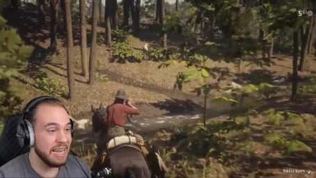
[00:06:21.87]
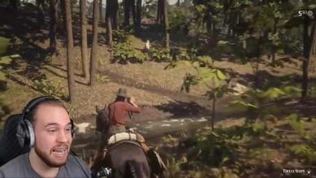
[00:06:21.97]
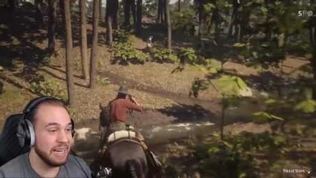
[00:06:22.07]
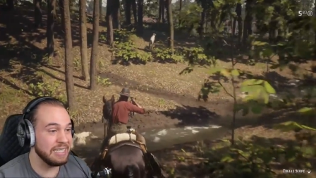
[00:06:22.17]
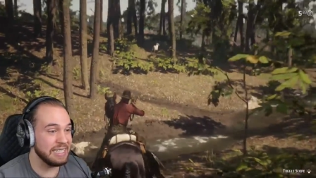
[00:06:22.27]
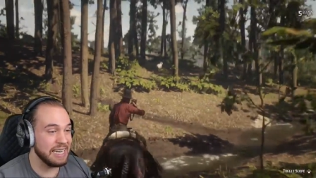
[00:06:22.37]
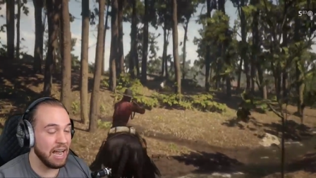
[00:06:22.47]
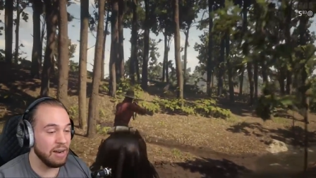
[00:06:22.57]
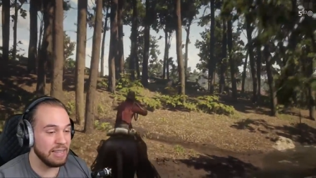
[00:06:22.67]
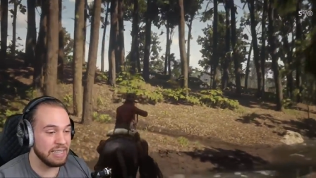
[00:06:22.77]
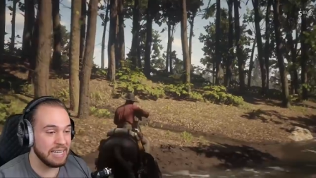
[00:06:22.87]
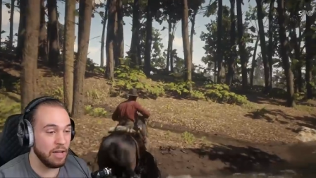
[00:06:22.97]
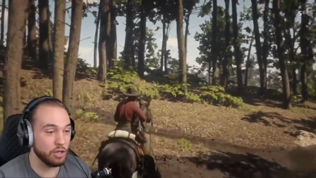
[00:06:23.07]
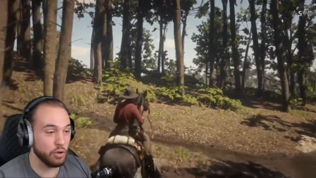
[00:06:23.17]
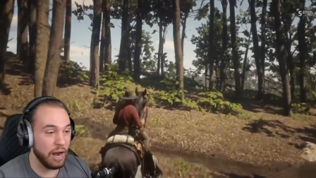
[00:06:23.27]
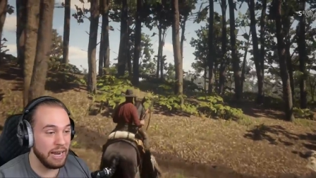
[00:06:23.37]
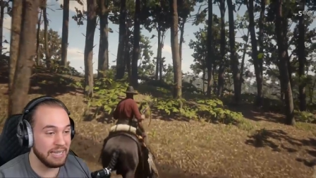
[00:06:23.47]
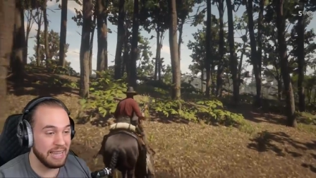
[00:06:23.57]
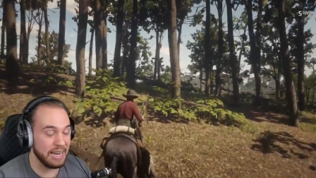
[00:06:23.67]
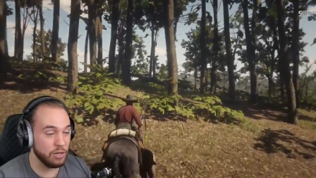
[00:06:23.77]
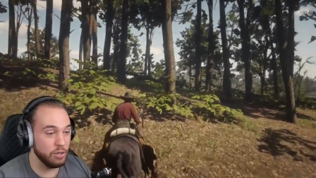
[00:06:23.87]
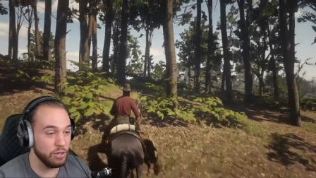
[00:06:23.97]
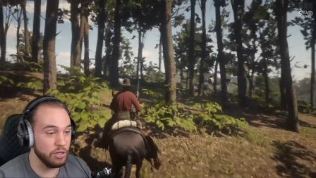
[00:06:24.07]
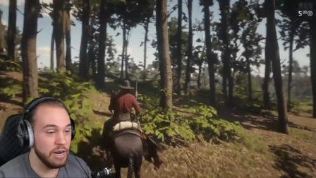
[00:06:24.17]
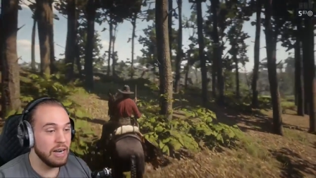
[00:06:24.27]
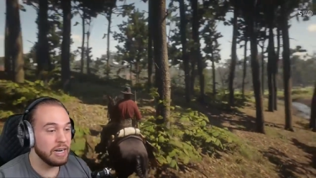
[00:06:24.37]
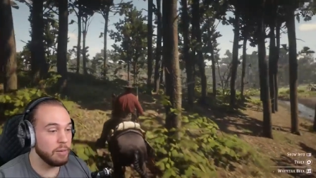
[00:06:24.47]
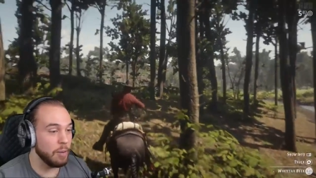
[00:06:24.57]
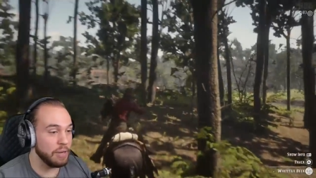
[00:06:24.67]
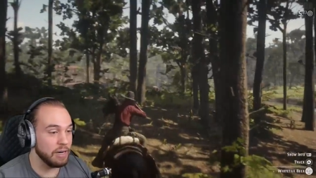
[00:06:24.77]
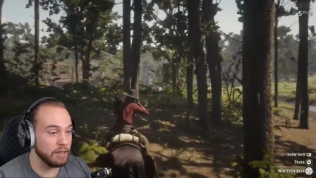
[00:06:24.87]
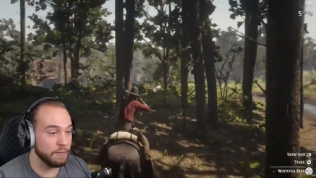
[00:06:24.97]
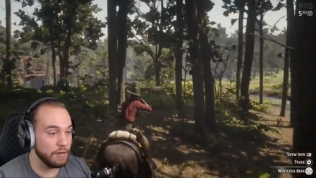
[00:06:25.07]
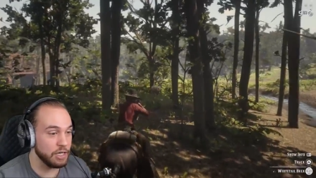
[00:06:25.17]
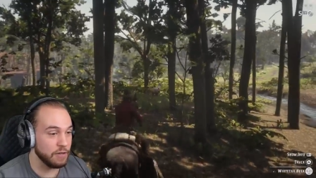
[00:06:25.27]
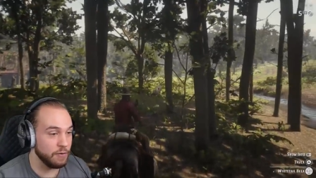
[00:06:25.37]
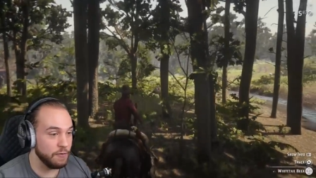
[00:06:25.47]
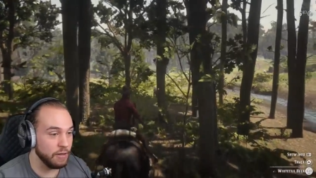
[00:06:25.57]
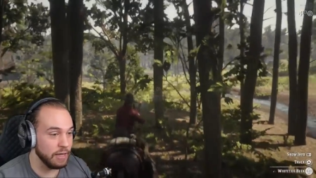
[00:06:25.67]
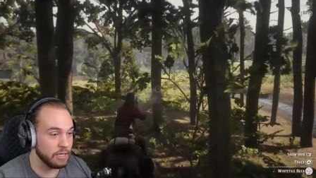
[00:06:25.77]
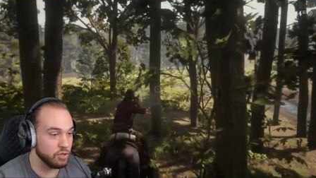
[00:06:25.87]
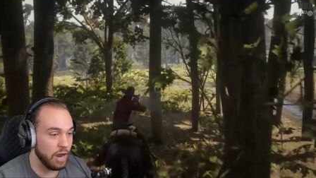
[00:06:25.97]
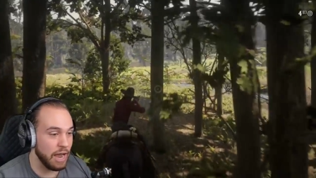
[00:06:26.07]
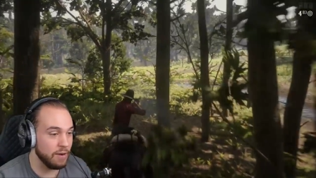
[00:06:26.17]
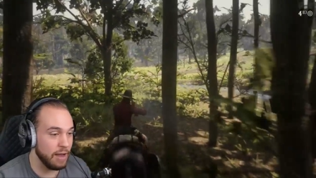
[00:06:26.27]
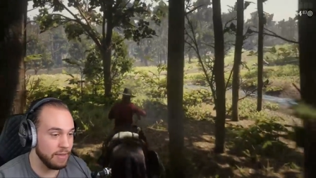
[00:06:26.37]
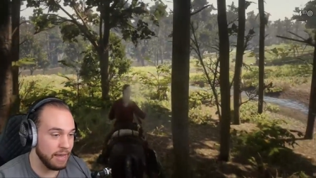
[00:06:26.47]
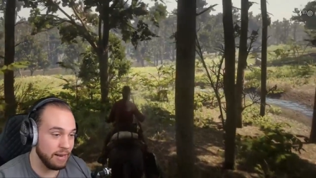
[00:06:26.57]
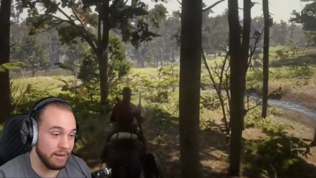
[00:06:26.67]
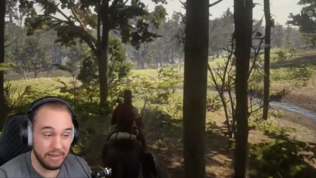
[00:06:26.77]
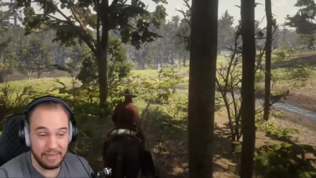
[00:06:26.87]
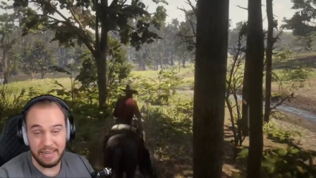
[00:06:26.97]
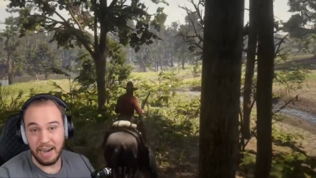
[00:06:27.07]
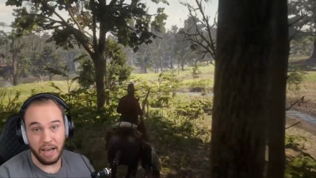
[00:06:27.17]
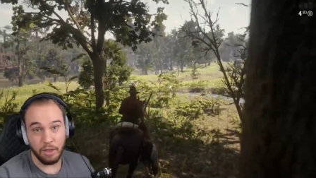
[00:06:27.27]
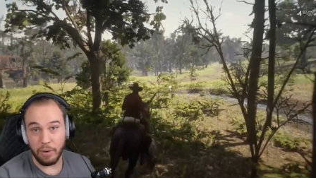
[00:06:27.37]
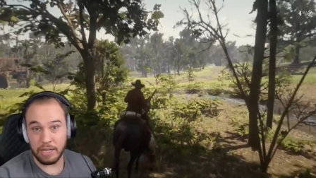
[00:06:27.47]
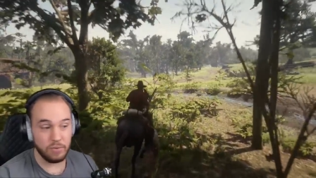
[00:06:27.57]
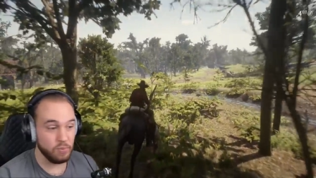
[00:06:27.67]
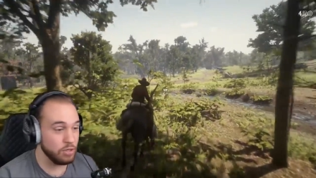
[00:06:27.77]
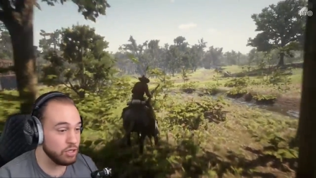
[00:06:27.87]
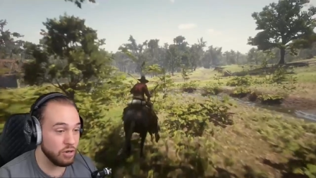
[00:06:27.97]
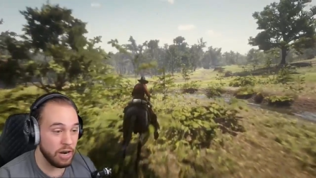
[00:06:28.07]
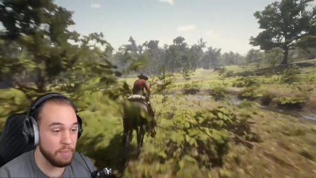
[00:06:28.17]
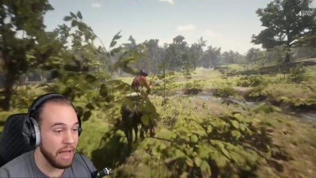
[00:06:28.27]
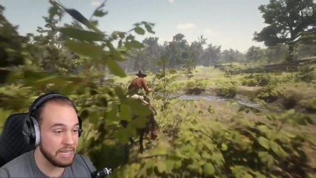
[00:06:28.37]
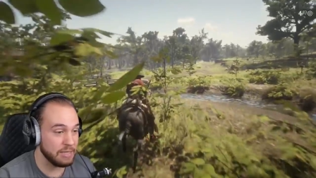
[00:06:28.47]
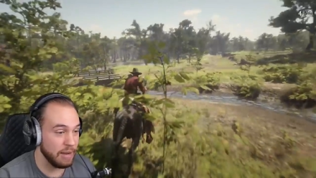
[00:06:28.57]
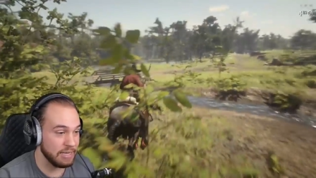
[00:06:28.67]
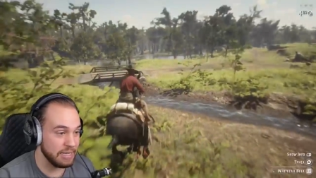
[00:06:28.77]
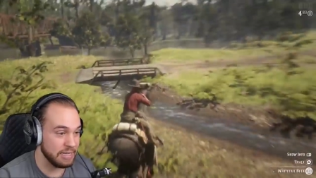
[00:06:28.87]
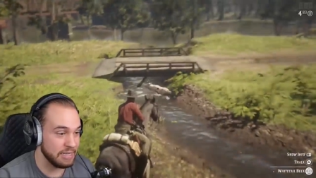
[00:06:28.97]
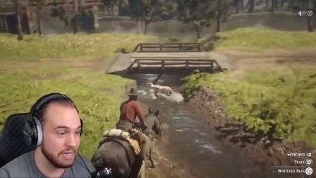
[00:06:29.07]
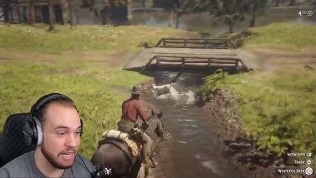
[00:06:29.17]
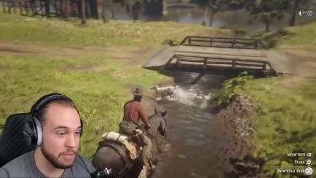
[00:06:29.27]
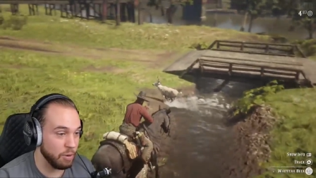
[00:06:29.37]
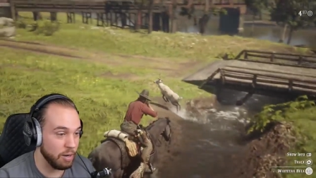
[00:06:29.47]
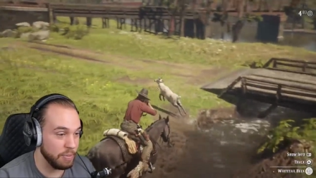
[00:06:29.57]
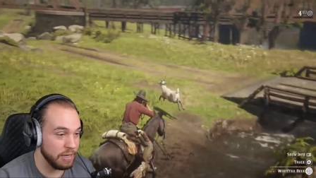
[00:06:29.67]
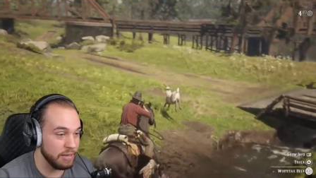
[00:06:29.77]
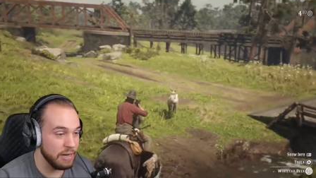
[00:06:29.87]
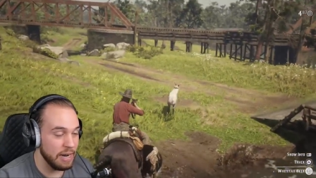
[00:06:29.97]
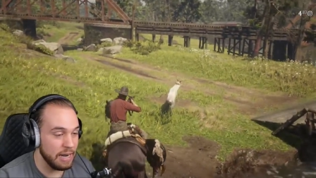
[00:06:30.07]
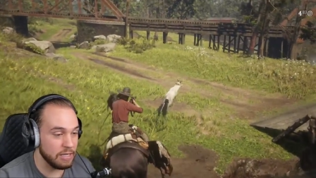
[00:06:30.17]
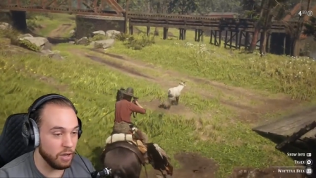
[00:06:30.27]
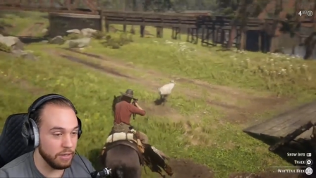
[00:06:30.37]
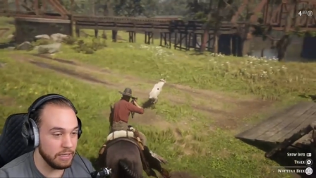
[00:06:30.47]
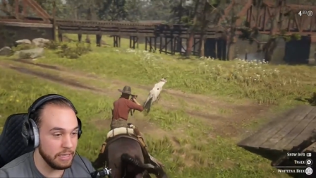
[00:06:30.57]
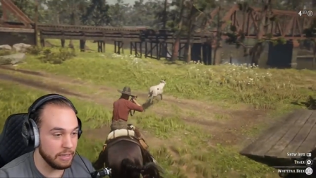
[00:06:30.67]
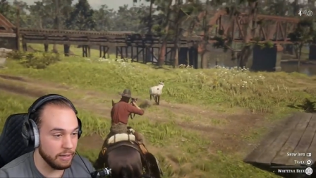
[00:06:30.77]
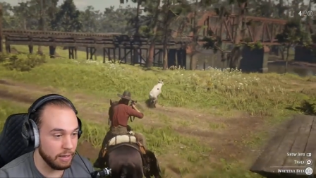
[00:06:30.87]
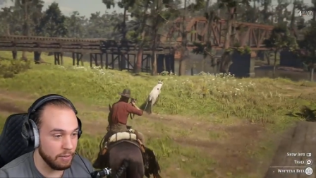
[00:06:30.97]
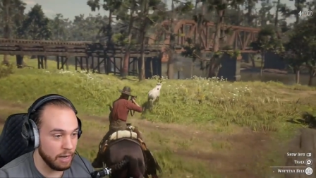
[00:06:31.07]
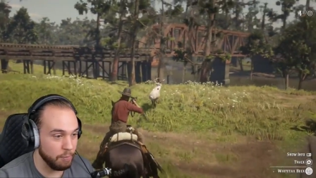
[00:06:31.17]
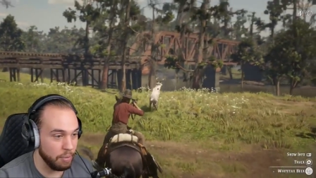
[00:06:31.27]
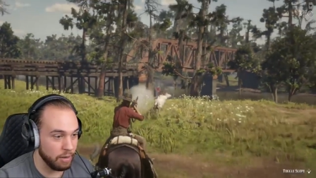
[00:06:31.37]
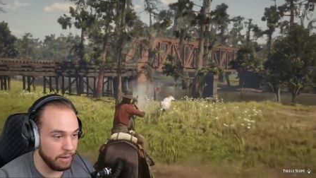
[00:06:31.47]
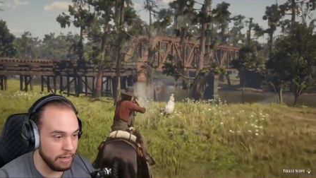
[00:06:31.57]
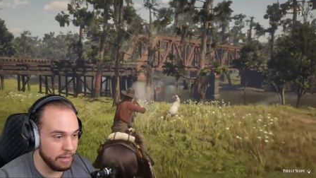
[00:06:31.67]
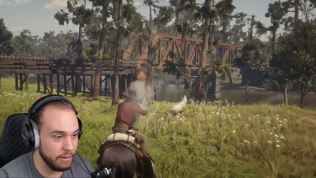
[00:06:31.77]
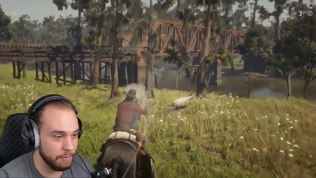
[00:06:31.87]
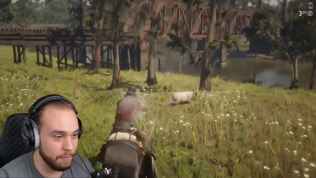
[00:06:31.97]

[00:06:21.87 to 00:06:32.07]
hunting down in the south, try and get that cougar, come up here to the fish if we feel like it's dry around that area. Otherwise, we're just trying to maximize this. The nice part up here is all the deer. Like we got a buck right here.